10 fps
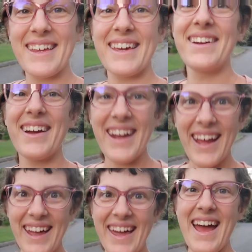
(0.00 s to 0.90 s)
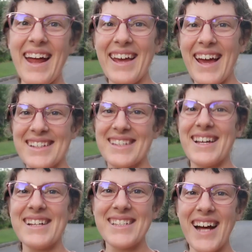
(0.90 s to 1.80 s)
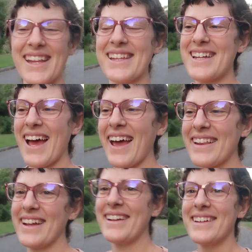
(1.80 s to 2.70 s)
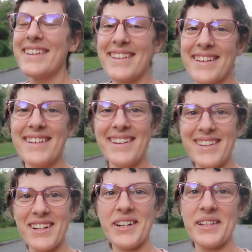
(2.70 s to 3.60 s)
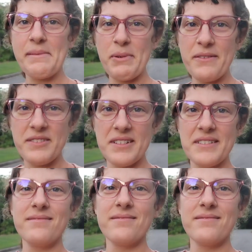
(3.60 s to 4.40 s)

you think you're not going to get any exercise done in the day, and then your toddler proves you